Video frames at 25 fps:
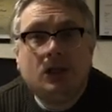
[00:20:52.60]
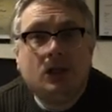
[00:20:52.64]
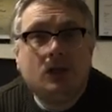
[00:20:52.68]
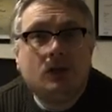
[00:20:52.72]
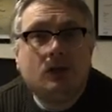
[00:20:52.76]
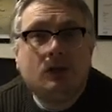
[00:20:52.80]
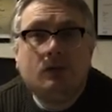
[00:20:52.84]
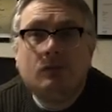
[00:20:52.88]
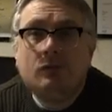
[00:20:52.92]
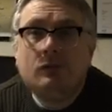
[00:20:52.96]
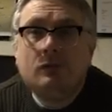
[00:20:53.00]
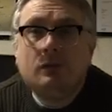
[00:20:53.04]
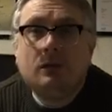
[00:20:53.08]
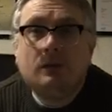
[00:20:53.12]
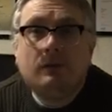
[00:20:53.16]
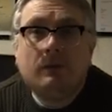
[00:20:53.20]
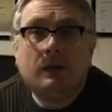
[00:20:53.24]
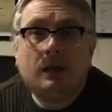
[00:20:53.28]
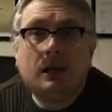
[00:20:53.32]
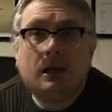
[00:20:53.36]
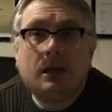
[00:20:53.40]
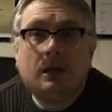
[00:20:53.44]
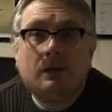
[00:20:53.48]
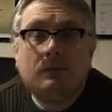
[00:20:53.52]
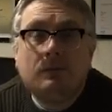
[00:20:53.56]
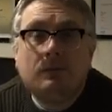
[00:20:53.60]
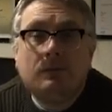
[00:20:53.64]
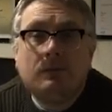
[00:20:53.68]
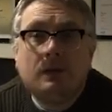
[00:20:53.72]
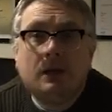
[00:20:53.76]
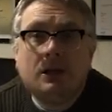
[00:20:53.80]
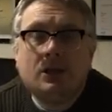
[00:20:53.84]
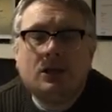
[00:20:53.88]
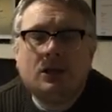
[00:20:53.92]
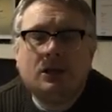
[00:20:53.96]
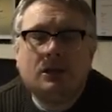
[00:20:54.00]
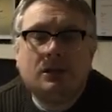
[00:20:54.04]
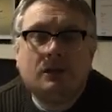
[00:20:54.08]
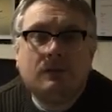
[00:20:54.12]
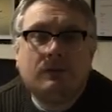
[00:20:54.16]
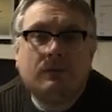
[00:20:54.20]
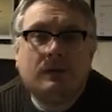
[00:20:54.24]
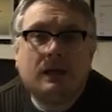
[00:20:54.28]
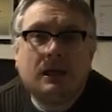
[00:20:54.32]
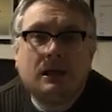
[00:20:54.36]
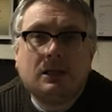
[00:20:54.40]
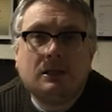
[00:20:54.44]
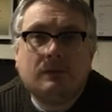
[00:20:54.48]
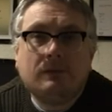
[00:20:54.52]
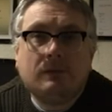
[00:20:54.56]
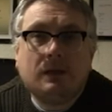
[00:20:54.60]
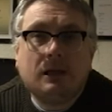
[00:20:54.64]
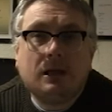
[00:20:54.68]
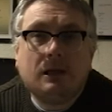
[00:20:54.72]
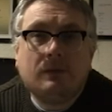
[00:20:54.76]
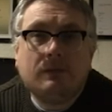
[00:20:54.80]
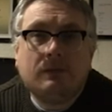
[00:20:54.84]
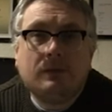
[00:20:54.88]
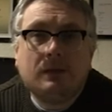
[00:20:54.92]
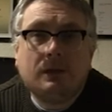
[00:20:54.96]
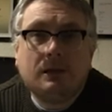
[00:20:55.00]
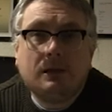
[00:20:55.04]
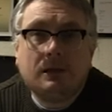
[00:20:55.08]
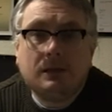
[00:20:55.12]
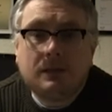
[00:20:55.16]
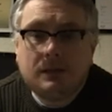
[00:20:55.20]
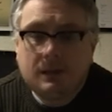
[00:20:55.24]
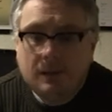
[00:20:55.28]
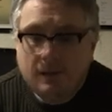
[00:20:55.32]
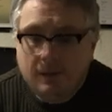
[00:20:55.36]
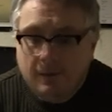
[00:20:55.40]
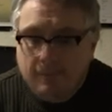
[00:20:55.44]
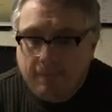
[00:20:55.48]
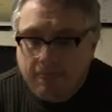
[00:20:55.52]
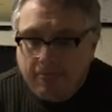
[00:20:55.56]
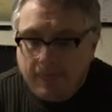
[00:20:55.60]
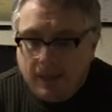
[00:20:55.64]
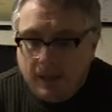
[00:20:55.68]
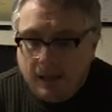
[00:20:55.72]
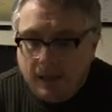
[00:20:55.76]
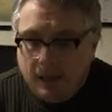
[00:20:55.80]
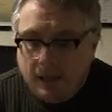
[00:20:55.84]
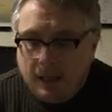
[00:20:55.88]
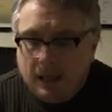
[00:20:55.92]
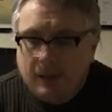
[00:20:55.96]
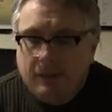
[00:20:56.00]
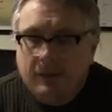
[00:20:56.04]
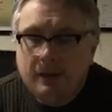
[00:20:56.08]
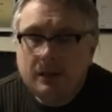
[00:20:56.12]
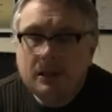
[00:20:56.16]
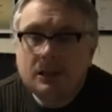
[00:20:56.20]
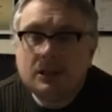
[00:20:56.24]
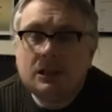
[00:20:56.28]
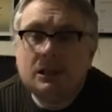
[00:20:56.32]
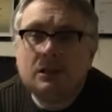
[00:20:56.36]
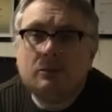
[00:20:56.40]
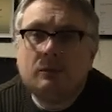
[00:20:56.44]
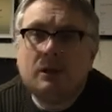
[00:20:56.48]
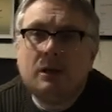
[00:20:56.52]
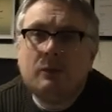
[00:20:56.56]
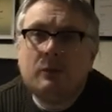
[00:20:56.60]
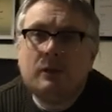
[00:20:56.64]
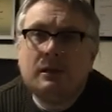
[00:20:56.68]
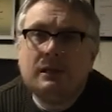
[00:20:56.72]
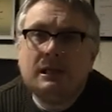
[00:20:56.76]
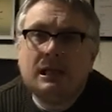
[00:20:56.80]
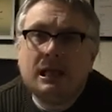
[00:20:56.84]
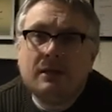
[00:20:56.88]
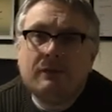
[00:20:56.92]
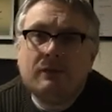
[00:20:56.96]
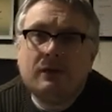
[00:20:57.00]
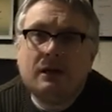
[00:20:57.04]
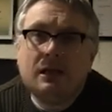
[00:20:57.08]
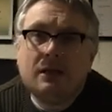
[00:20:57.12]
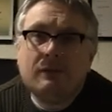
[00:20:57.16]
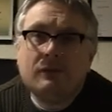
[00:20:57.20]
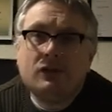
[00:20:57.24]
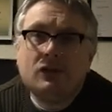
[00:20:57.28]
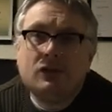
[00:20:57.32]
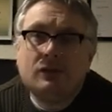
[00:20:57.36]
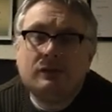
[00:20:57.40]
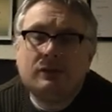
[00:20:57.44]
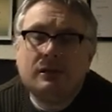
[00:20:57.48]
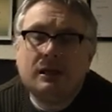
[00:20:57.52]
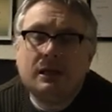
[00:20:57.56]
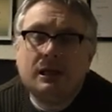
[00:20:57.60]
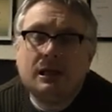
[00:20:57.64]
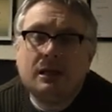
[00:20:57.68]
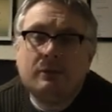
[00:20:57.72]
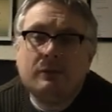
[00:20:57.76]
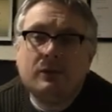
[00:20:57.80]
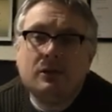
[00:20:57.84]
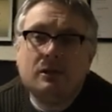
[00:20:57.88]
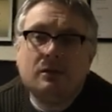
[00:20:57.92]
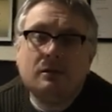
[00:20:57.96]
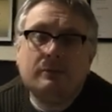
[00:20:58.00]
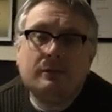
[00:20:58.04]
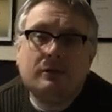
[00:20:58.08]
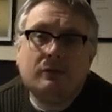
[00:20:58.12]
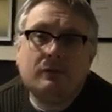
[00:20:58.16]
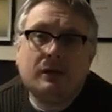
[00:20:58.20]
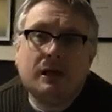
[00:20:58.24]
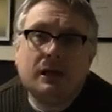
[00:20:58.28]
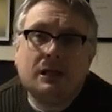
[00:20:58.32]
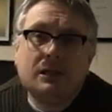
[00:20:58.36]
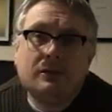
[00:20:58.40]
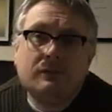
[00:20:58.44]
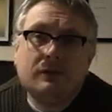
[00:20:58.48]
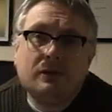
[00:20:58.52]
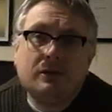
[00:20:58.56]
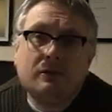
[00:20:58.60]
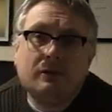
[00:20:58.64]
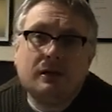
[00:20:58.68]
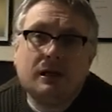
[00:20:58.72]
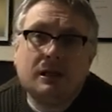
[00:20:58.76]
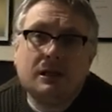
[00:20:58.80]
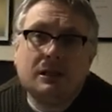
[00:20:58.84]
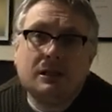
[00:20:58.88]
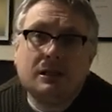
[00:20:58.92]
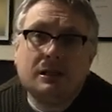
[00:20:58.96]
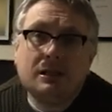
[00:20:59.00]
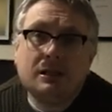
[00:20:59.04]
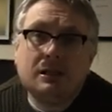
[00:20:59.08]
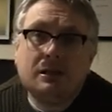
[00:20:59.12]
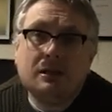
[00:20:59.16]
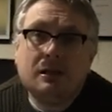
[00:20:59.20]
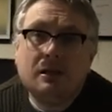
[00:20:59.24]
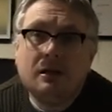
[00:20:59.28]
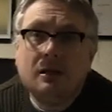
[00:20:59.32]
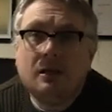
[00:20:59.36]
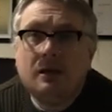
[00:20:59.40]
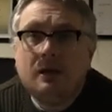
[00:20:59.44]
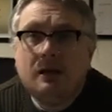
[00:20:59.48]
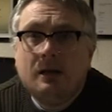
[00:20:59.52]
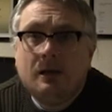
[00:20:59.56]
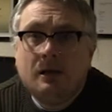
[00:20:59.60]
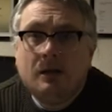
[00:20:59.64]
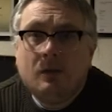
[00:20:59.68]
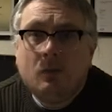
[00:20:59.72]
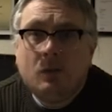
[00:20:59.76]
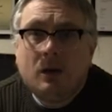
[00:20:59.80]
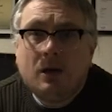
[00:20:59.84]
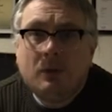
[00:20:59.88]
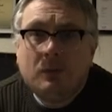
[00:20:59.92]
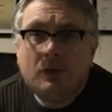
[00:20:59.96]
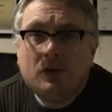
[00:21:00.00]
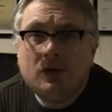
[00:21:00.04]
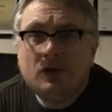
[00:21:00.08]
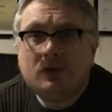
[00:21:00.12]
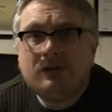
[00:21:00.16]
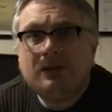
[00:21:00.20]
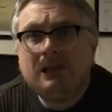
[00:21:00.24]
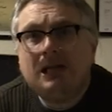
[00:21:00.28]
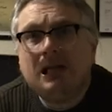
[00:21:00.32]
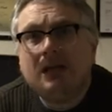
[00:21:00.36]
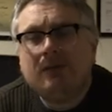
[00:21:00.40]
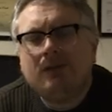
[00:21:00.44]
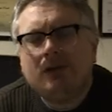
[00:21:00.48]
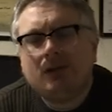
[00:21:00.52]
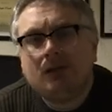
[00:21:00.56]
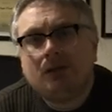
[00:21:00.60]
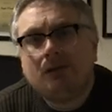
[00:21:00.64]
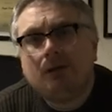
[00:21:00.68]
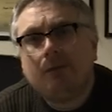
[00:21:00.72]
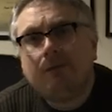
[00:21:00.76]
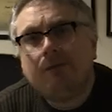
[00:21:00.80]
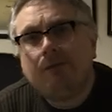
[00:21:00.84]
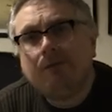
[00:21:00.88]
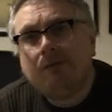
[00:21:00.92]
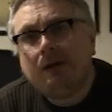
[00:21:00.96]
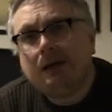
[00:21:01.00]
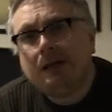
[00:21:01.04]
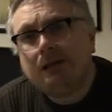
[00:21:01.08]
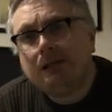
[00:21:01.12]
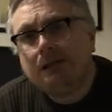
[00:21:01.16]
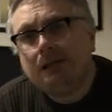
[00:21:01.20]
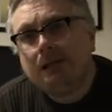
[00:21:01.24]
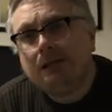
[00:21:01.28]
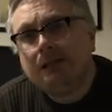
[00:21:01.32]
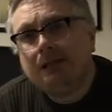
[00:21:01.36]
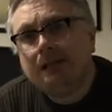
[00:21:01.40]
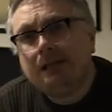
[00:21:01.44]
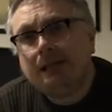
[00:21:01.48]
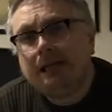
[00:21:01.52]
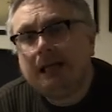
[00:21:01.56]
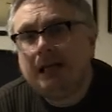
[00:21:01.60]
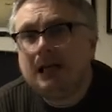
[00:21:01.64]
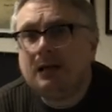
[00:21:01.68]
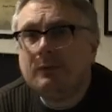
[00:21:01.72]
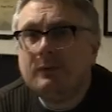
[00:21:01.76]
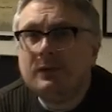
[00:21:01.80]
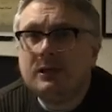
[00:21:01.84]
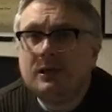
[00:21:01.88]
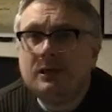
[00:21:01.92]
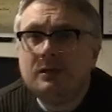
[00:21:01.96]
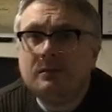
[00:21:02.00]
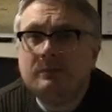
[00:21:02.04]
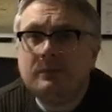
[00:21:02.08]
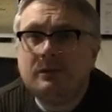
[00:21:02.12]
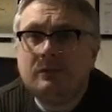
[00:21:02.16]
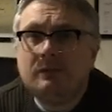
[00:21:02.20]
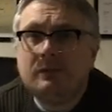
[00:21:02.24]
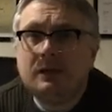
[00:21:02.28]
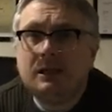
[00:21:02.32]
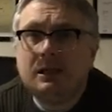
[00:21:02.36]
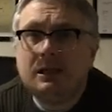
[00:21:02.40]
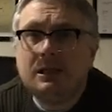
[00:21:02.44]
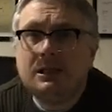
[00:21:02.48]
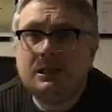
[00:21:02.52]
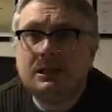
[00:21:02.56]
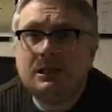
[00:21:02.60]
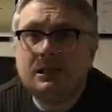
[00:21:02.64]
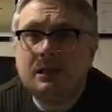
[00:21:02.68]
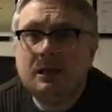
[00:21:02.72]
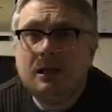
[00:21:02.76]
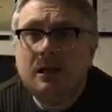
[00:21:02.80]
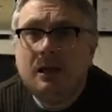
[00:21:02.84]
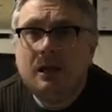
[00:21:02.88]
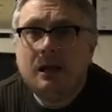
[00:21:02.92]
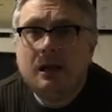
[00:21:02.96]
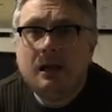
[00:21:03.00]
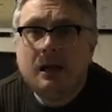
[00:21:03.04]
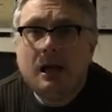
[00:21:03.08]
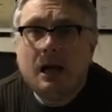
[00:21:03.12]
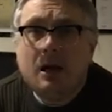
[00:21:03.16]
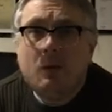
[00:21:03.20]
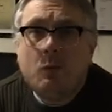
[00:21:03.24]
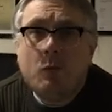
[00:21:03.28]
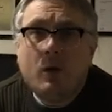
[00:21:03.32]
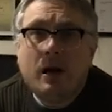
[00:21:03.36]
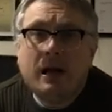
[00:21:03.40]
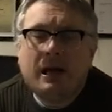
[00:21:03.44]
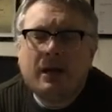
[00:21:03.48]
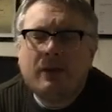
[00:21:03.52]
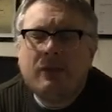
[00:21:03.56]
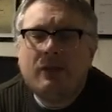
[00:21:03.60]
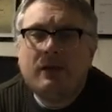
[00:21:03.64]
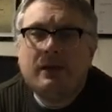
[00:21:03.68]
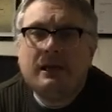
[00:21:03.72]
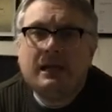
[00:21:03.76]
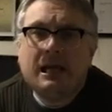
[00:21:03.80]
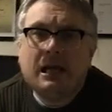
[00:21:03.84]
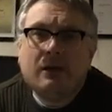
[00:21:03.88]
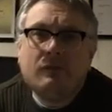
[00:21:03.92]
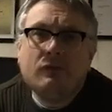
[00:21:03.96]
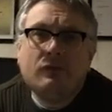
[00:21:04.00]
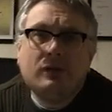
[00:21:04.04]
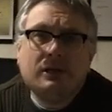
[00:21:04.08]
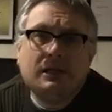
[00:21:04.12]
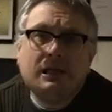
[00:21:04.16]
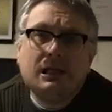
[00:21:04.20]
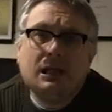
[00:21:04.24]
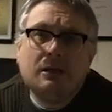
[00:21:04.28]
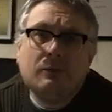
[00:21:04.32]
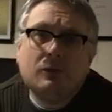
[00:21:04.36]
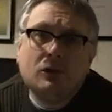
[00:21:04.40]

a rule of life. It's just a fact of life. And I think this is why we never ever should take our human rights for granted, why we should never stop fighting to get our human rights, and why I think every day we